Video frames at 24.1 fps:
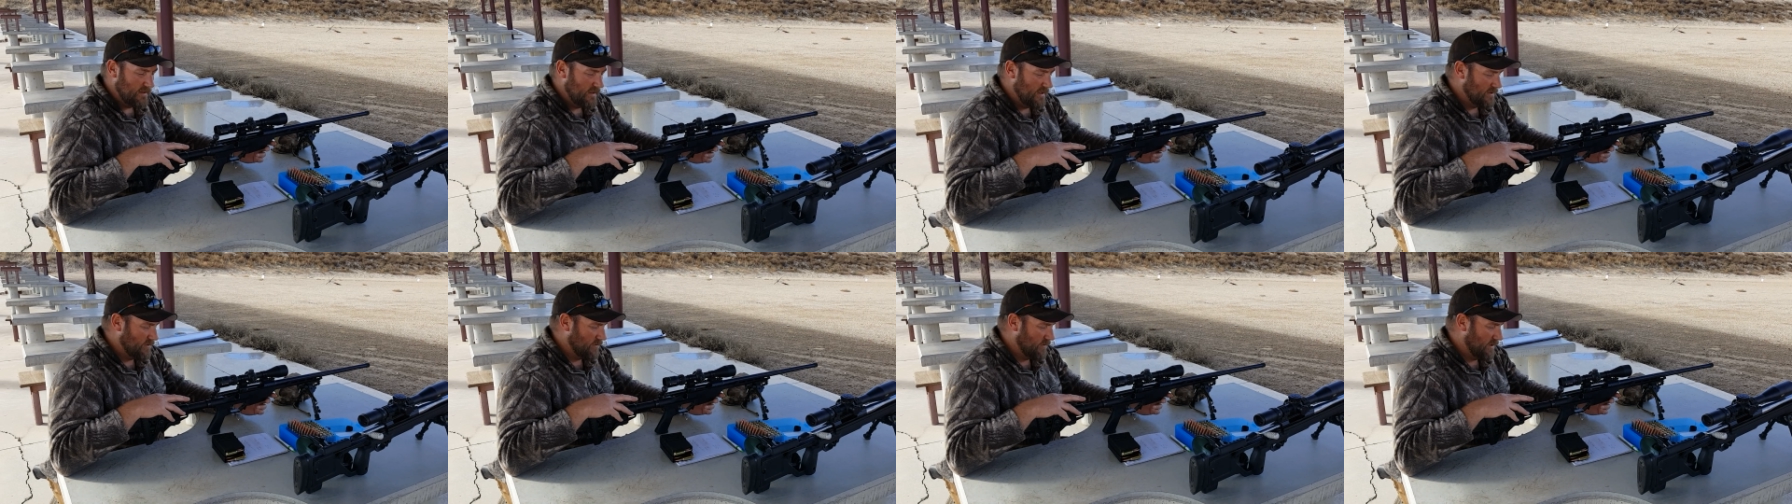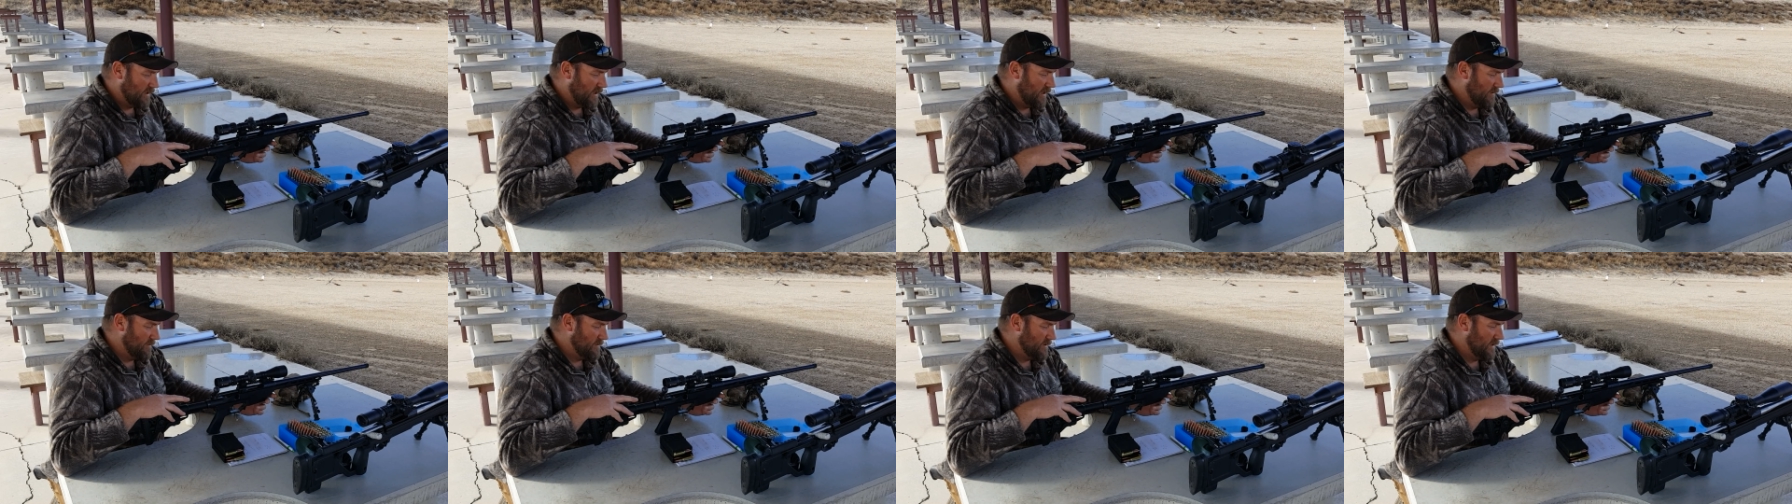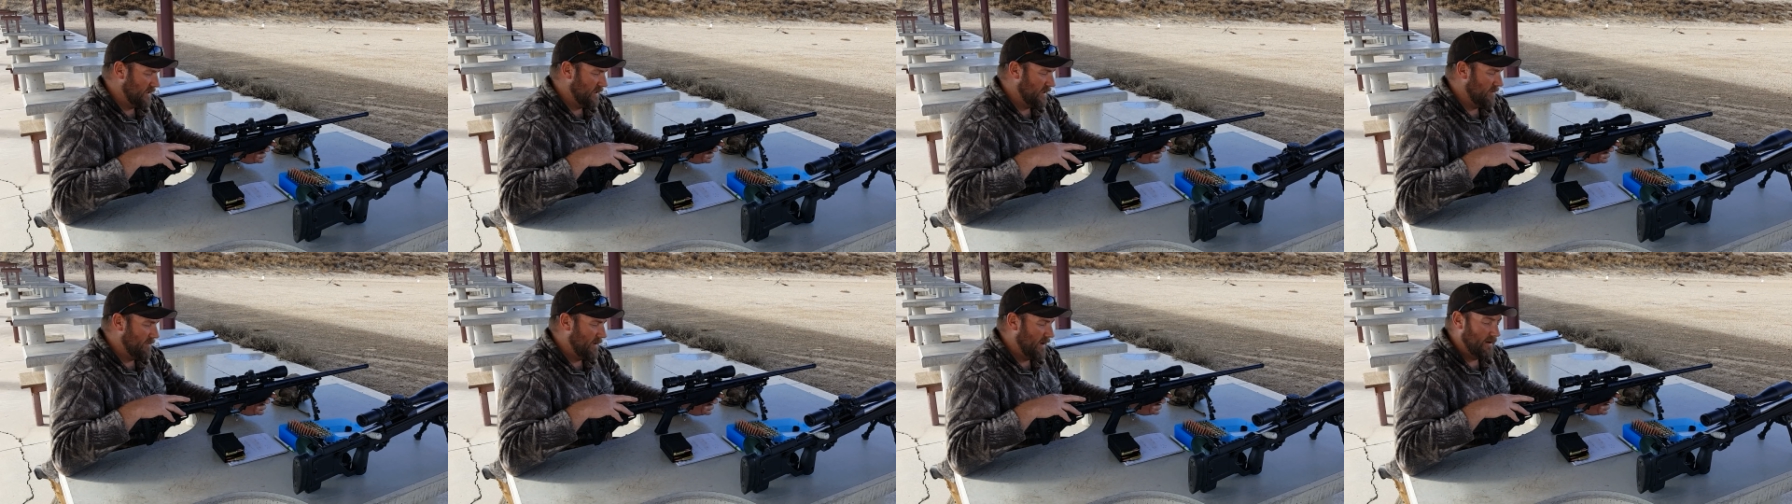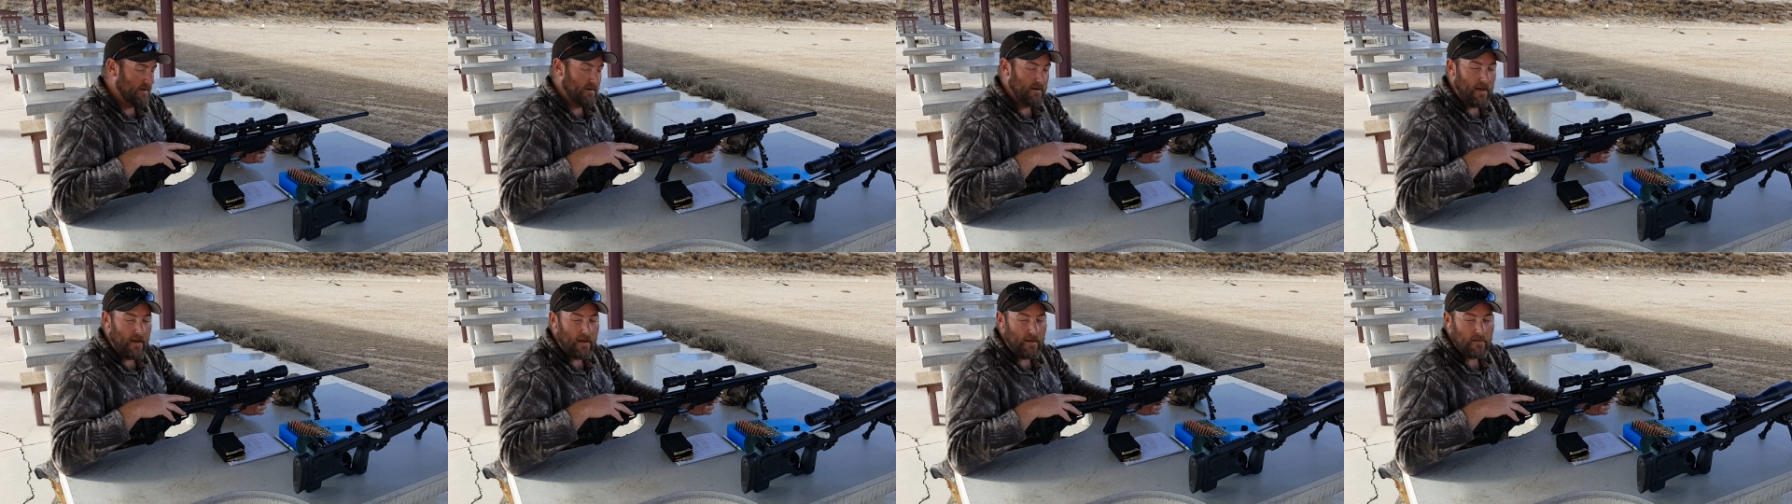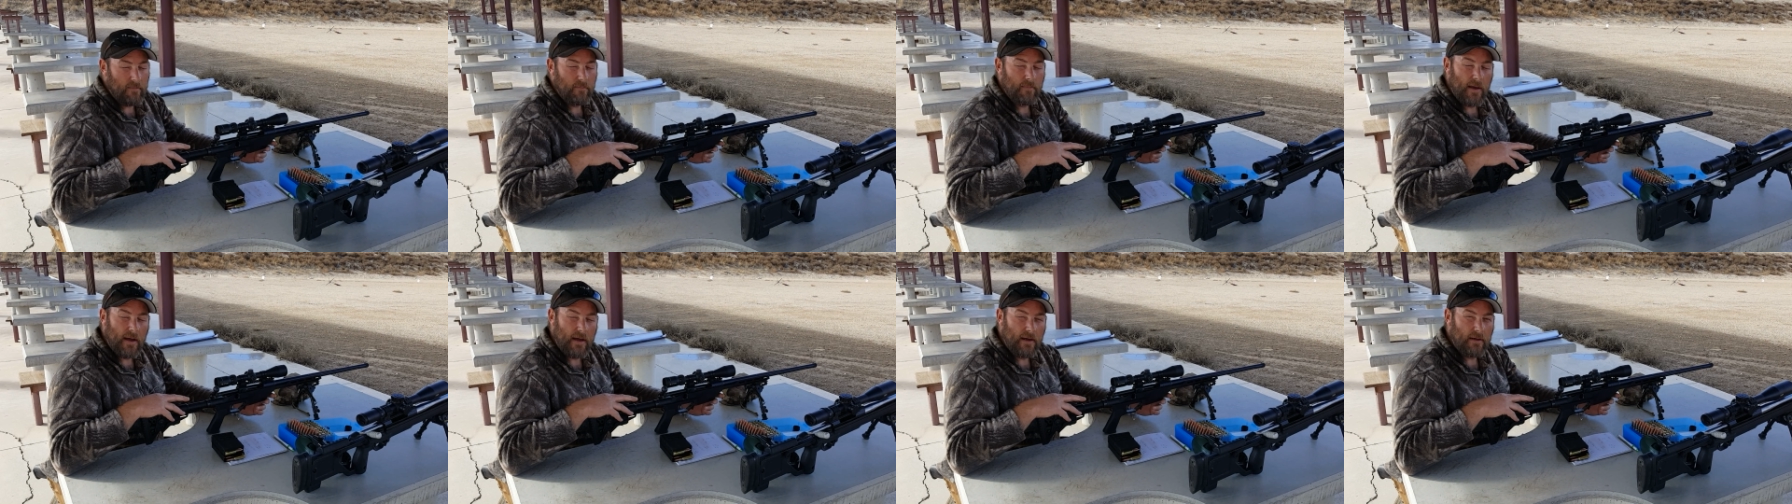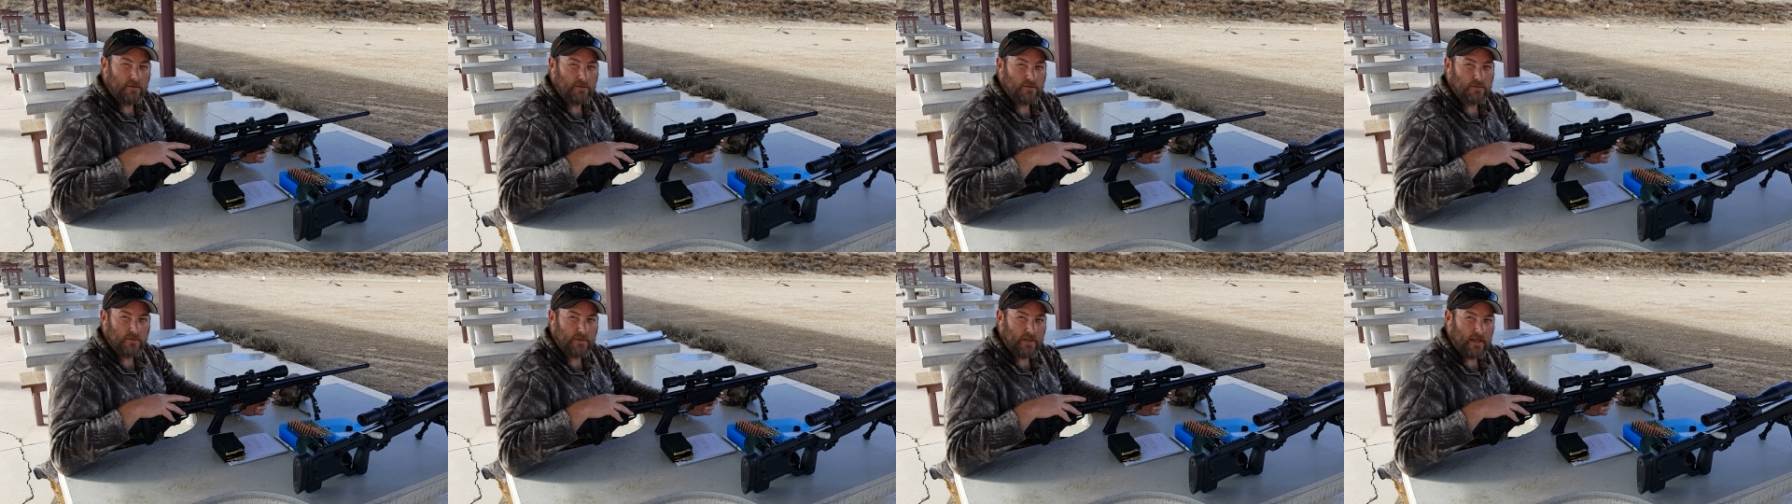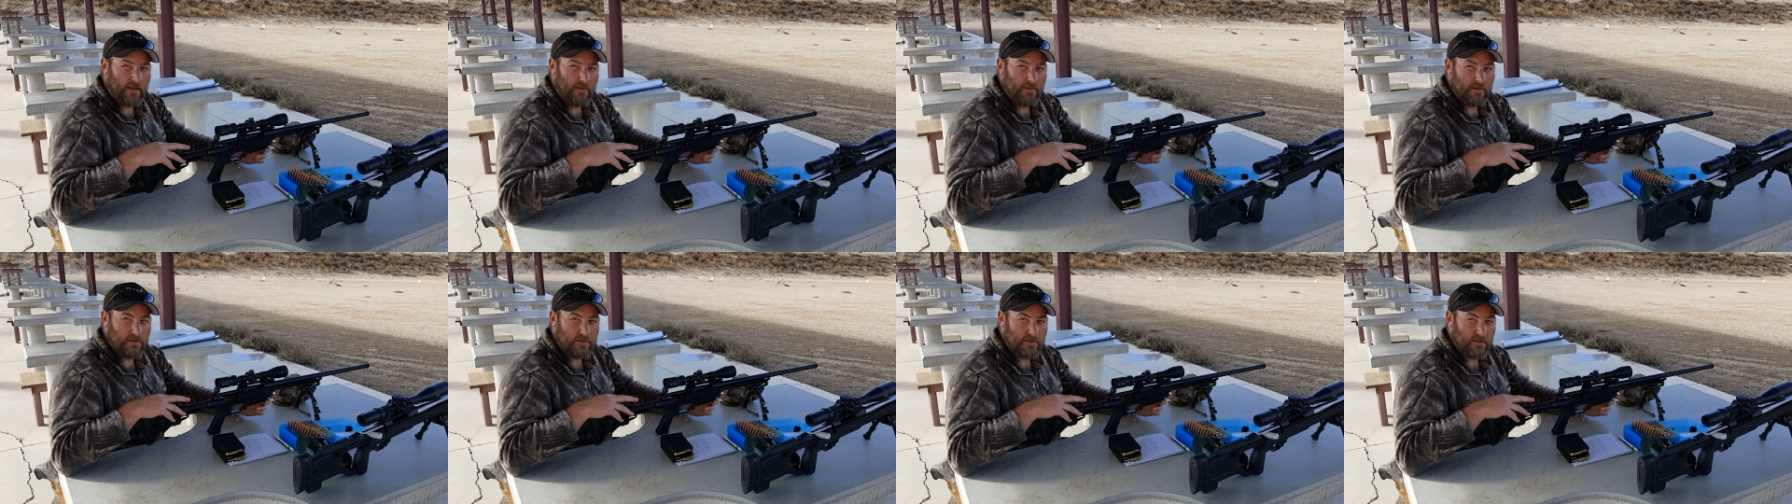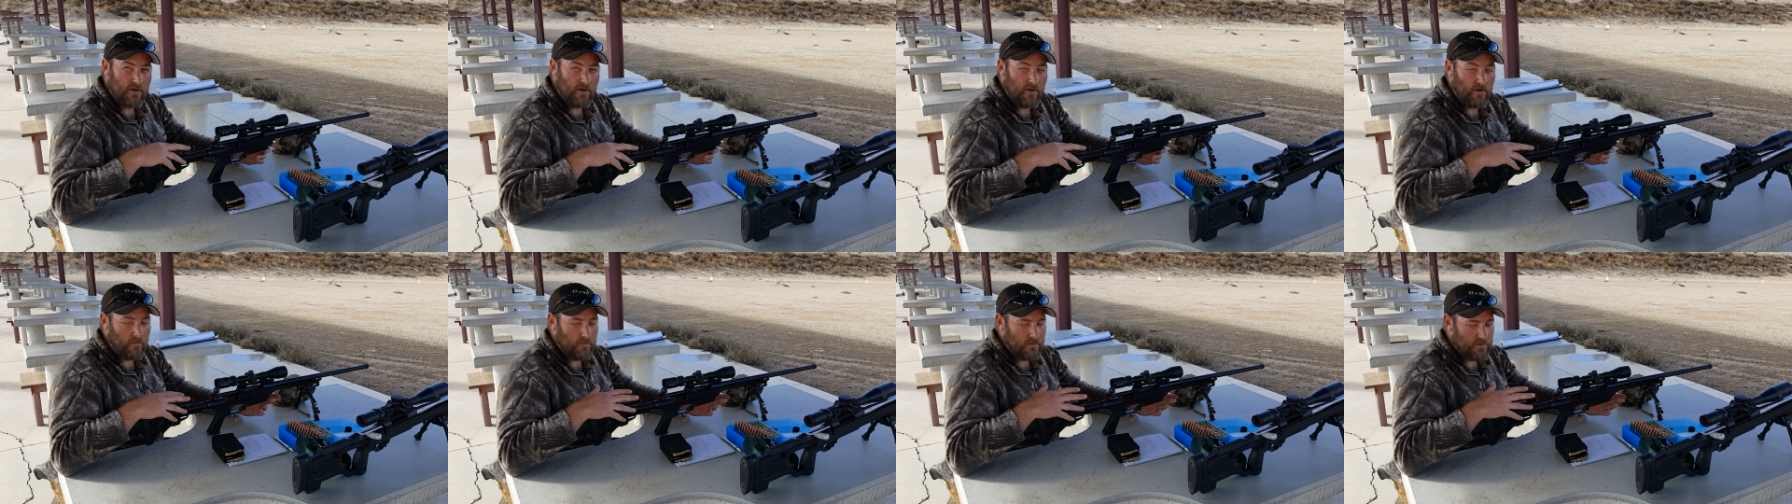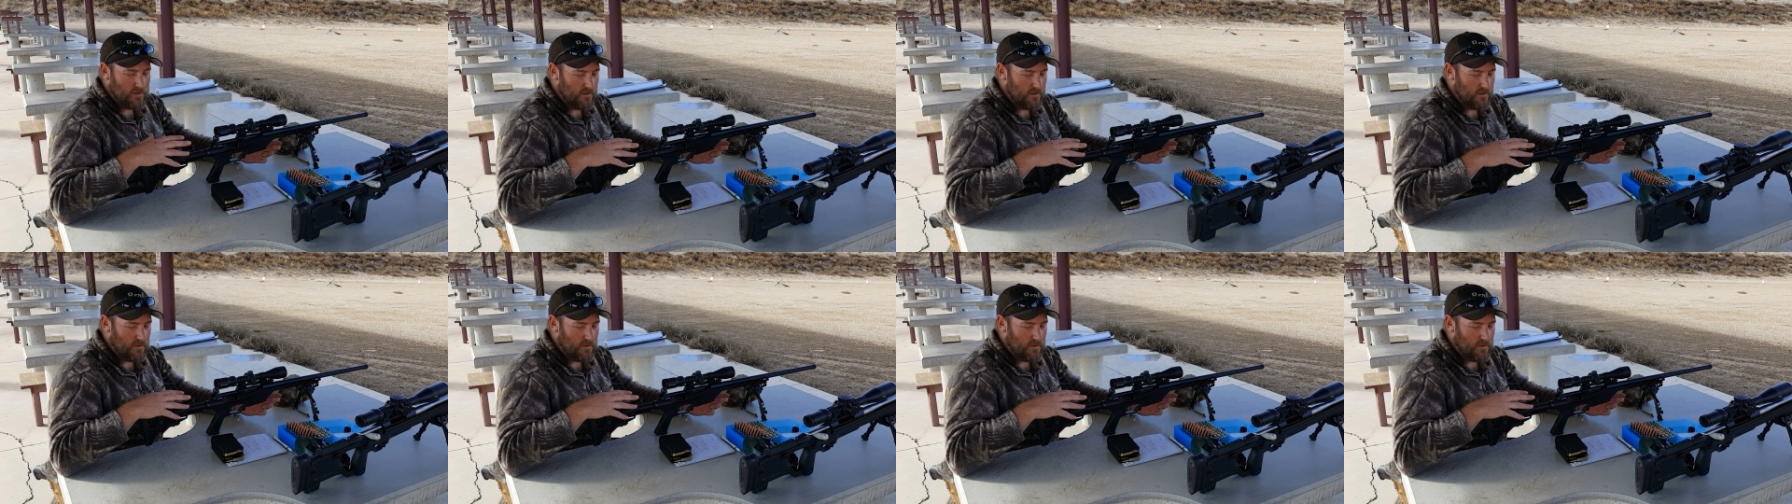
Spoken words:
This one comes in at about 9 pounds without the sculpt,